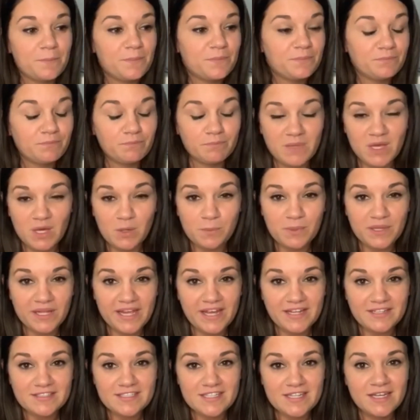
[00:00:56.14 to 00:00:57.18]
meal
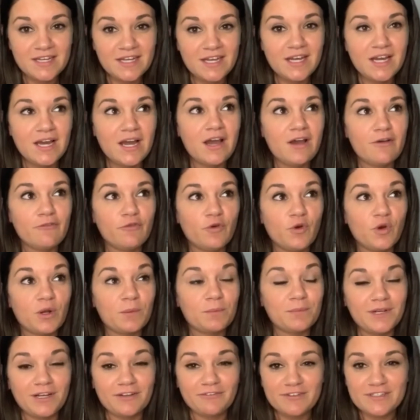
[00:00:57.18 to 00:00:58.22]
plans for
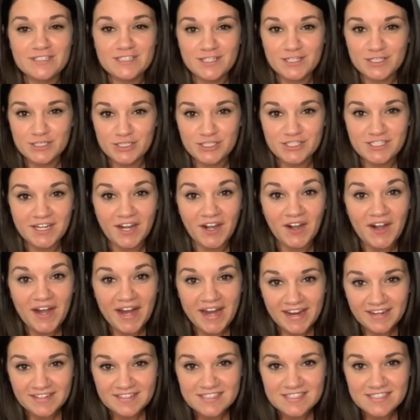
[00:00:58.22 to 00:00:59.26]
breakfast, lunch, dinner,
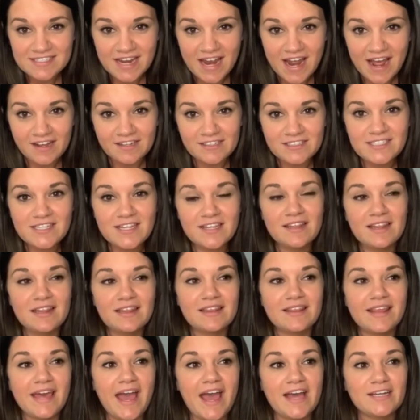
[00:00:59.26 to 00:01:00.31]
and snacks.
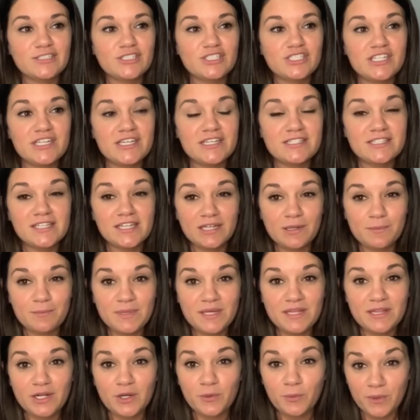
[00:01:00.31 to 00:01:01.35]
That she is gonna
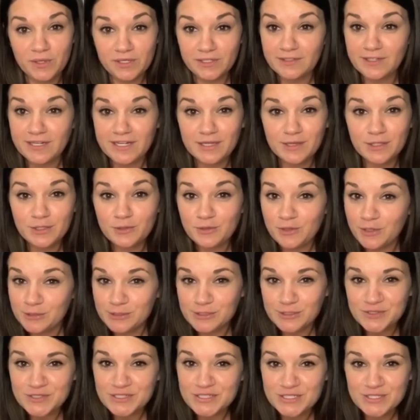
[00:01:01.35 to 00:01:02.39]
be there when you're in the
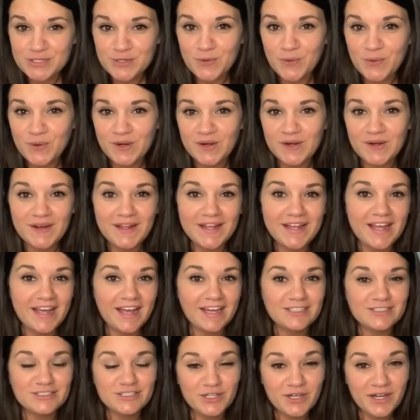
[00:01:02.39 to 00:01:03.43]
grocery store
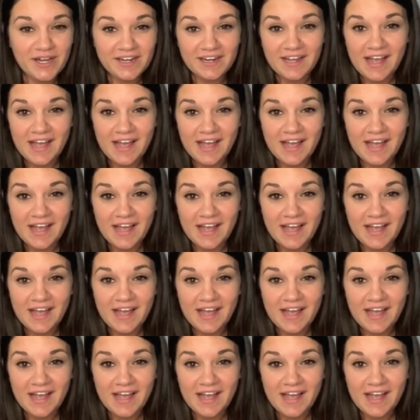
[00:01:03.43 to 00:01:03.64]
and you're in an